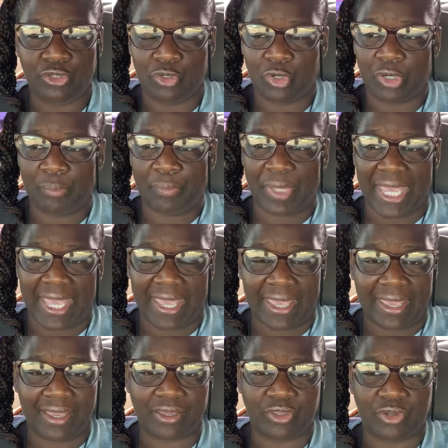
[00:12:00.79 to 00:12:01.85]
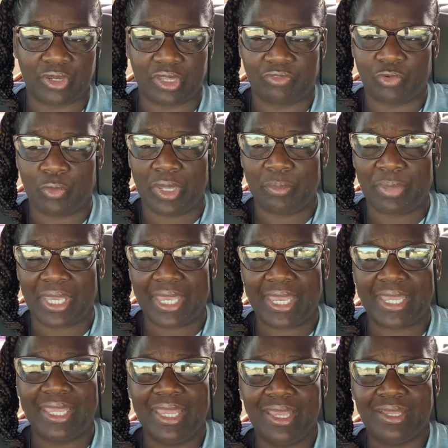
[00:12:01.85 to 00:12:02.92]
your bag, your giveaway
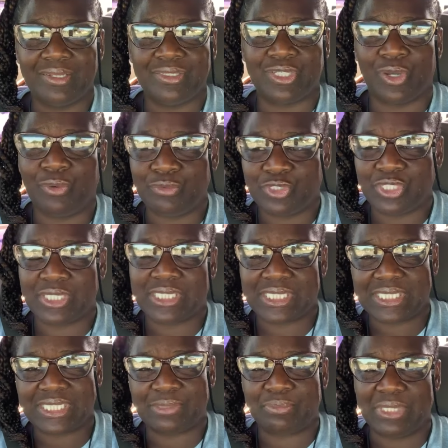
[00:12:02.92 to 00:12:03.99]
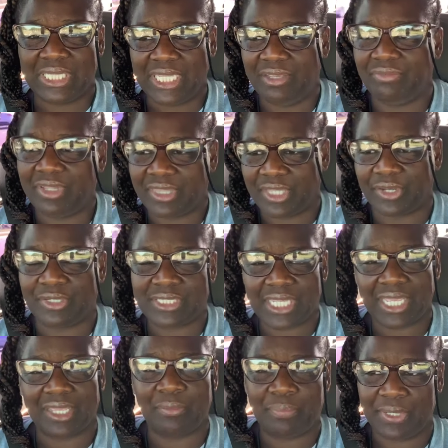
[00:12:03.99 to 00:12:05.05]
bag. Don't just leave it there.
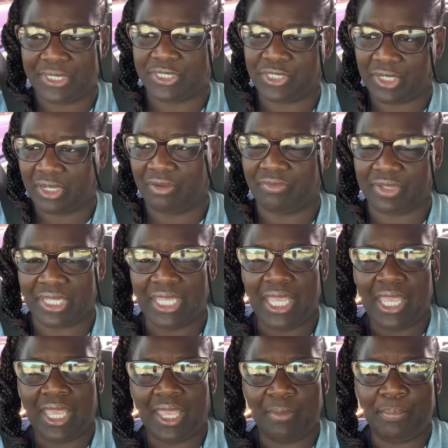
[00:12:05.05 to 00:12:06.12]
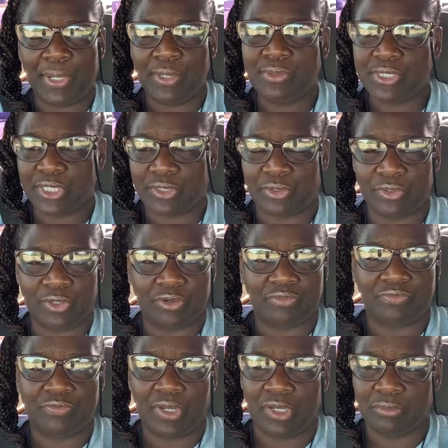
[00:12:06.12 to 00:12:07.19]
Take a picture of it and post it on your
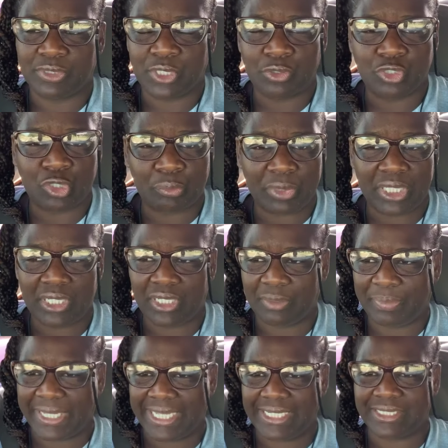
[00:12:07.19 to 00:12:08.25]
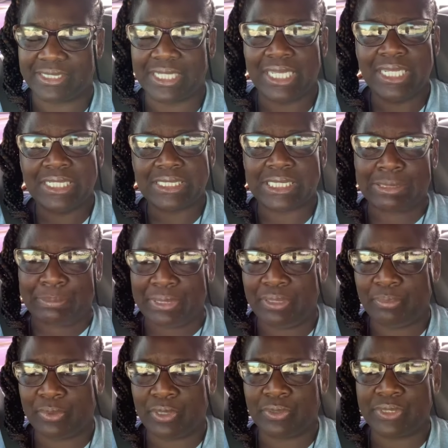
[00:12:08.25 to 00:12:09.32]
social media pages so
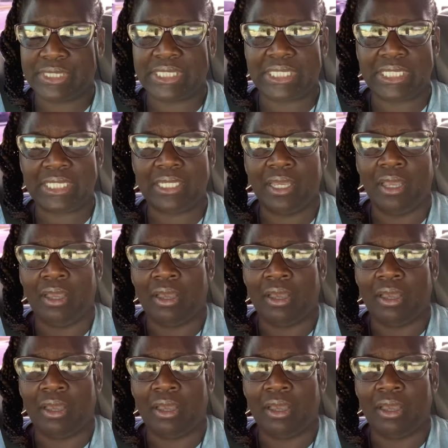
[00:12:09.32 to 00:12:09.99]
people will see